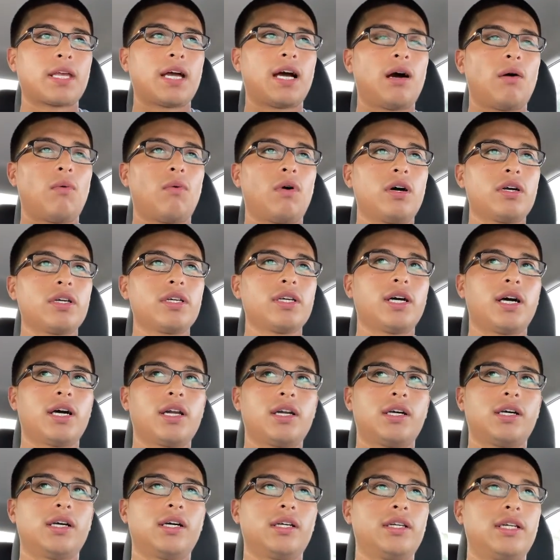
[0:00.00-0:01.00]
I want
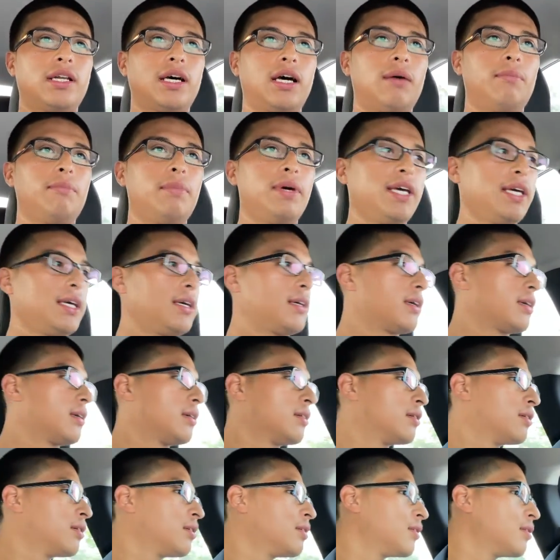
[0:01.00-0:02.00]
y'all to not make
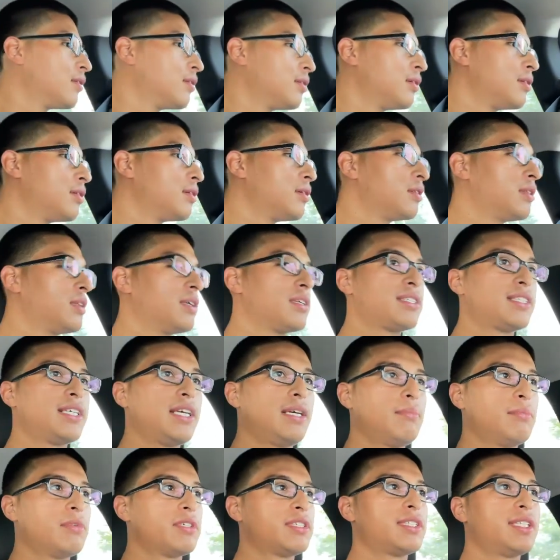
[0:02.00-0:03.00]
the
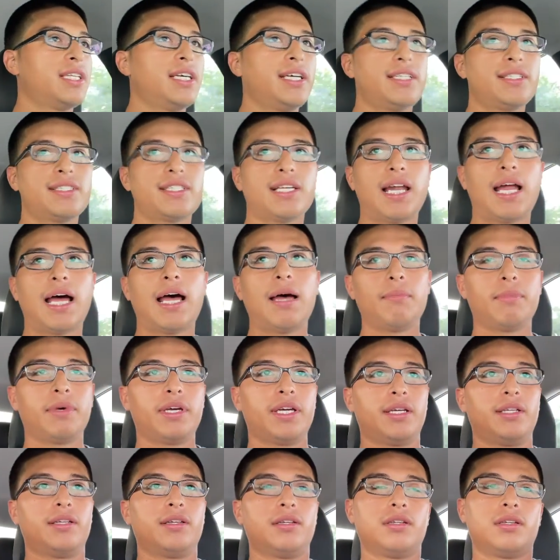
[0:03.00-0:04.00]
same mistakes that I
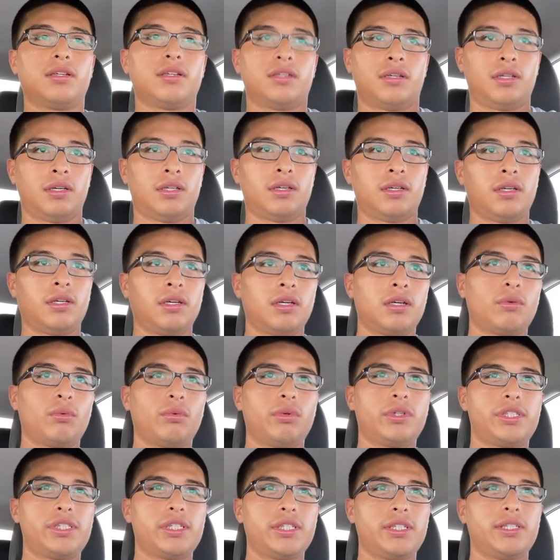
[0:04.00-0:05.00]
made,
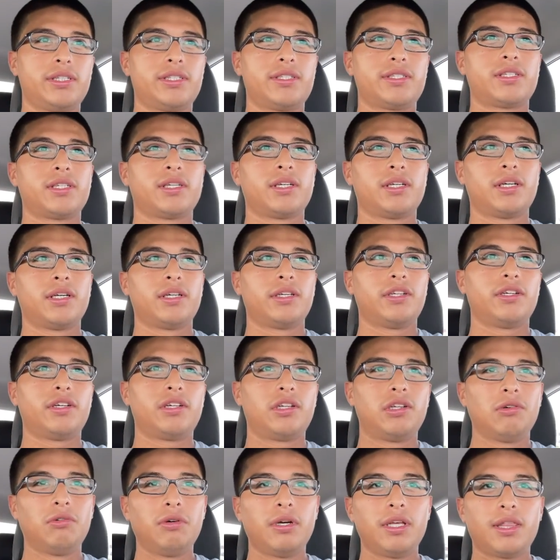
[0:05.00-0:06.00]
which is you're
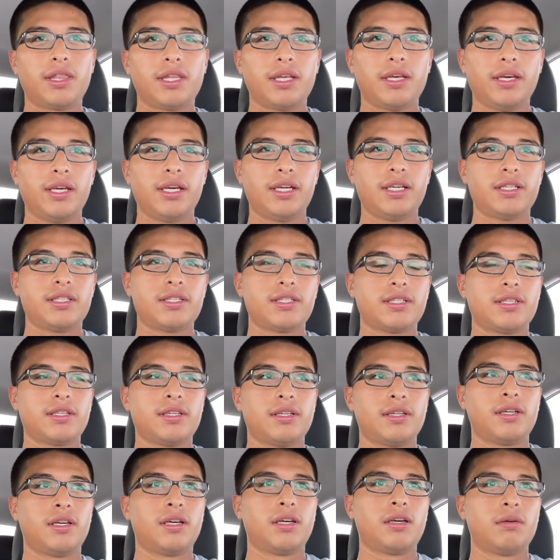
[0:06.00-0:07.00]
doing things
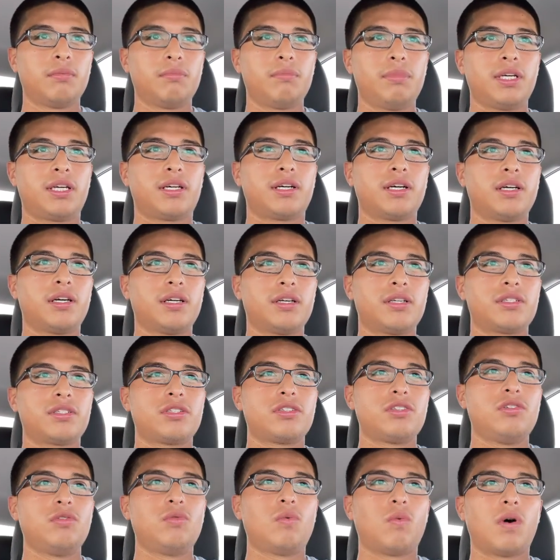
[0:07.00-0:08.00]

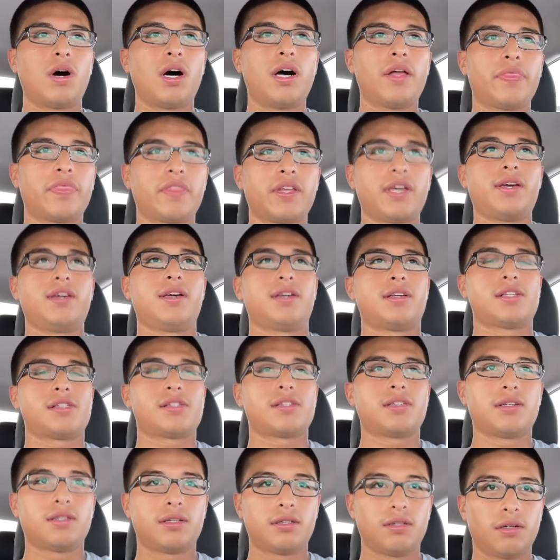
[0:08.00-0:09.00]
because you want things
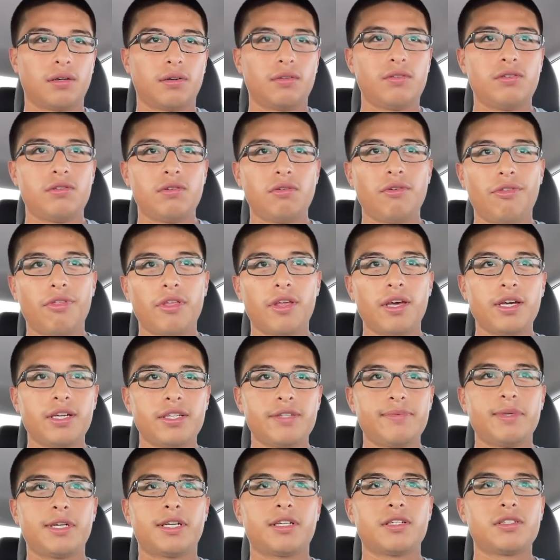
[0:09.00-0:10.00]
don't do
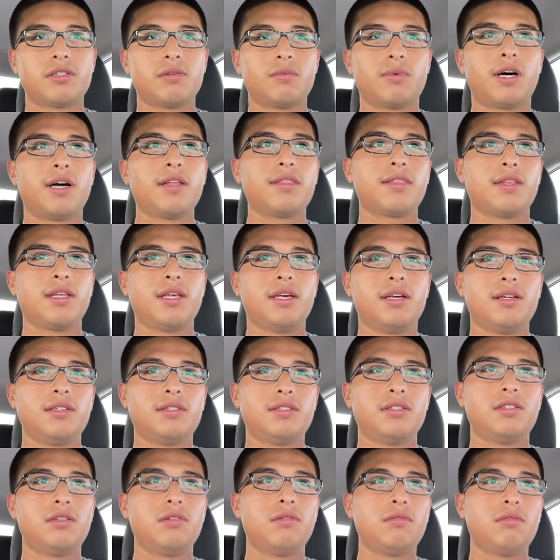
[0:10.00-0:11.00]
things because you want
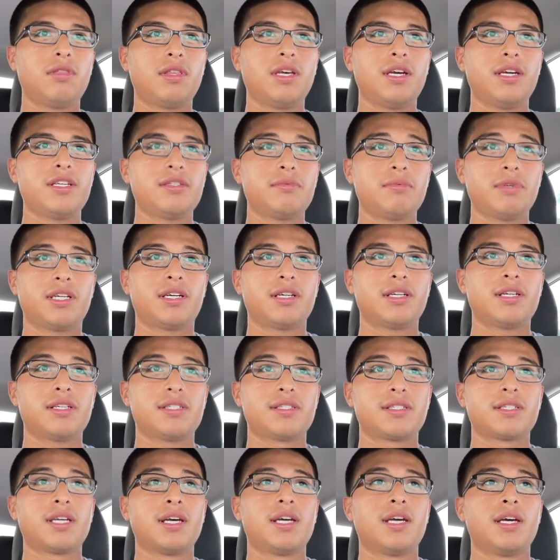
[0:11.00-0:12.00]
things. Do things
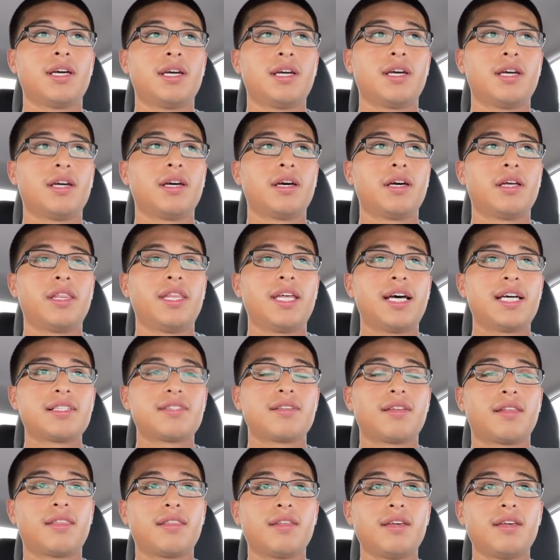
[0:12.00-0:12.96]
because that's the